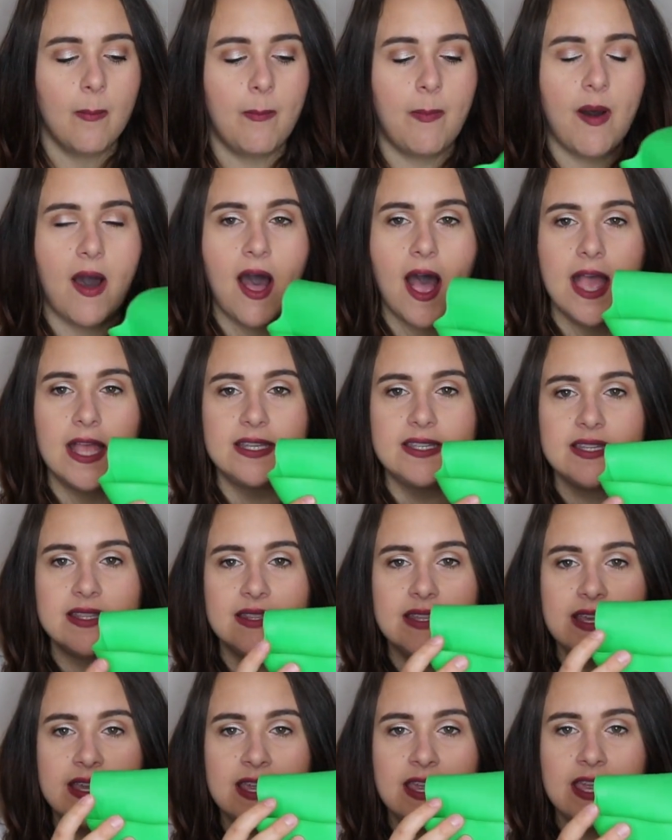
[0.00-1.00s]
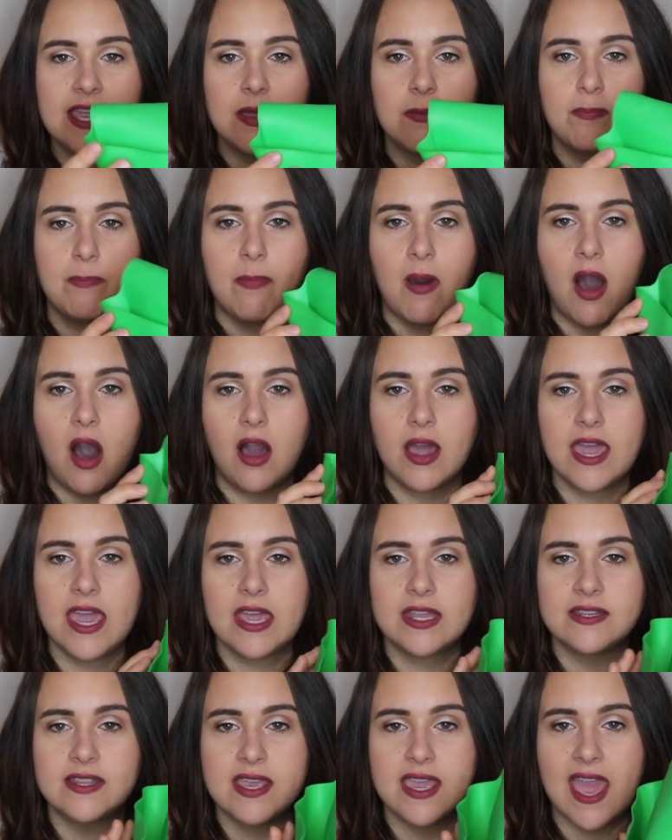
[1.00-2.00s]
but the
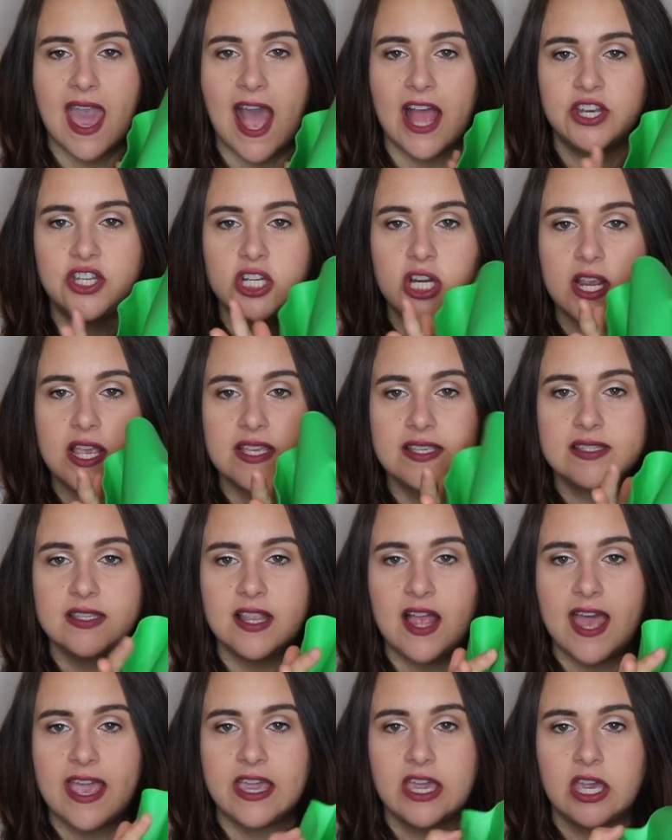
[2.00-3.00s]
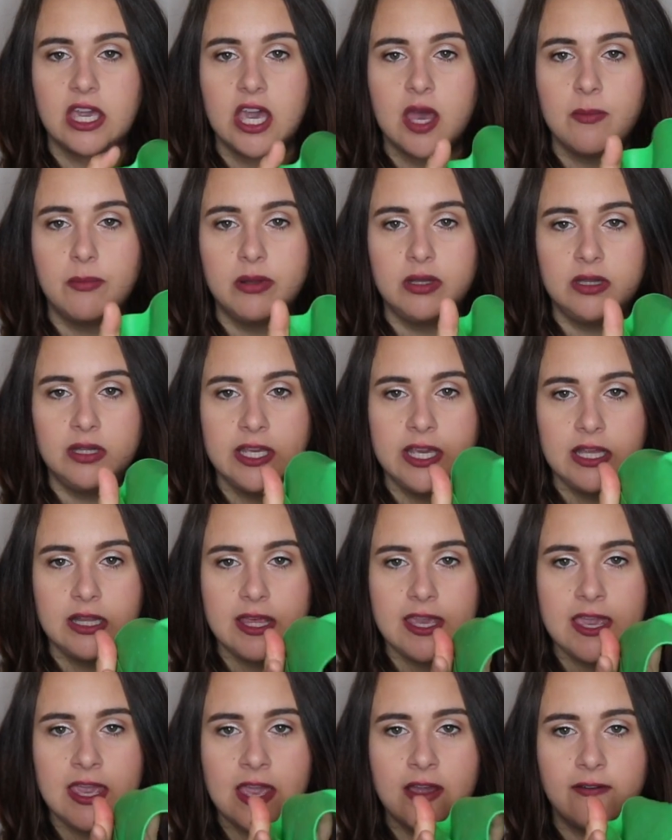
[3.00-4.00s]
pocket, the catcher, is like
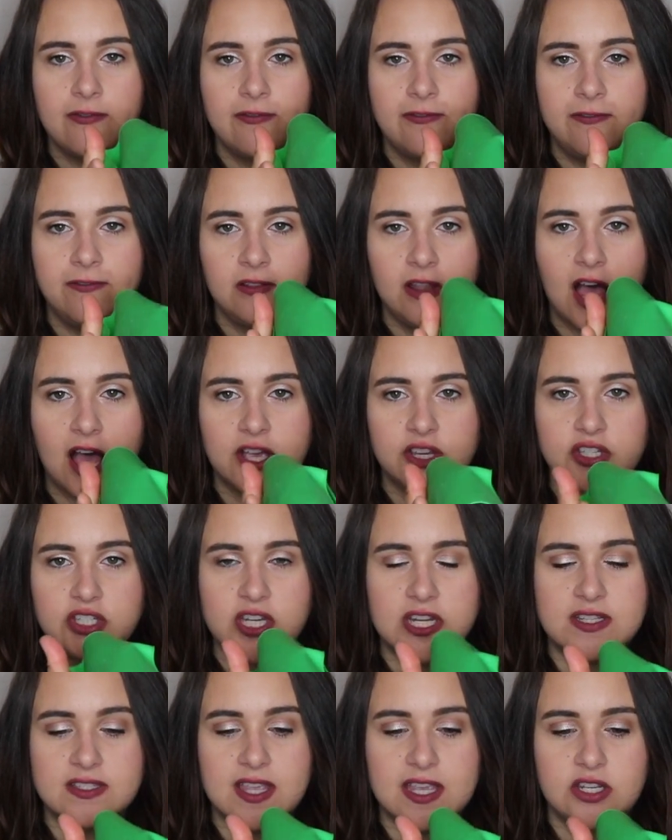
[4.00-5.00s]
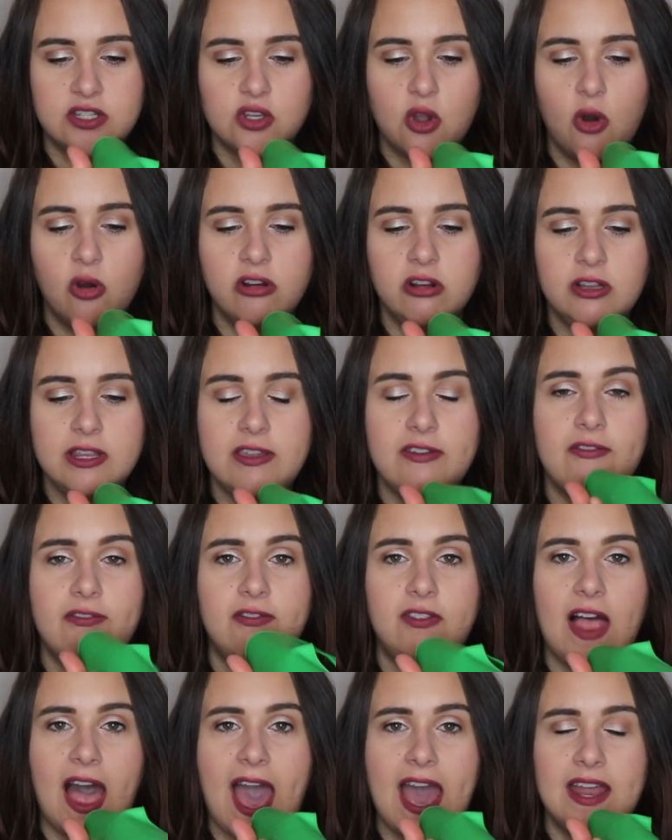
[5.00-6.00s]
completely flushed. It's like totally
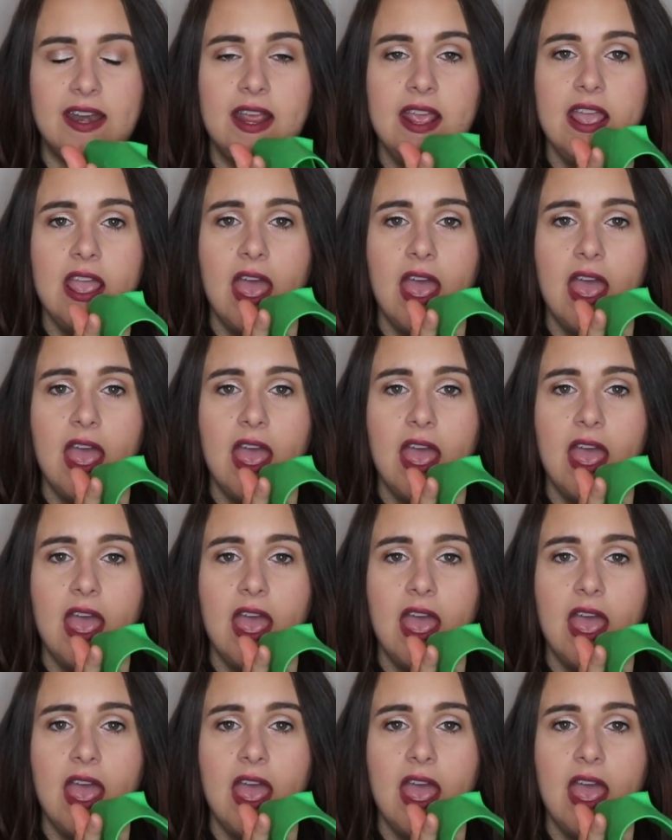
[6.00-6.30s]
flat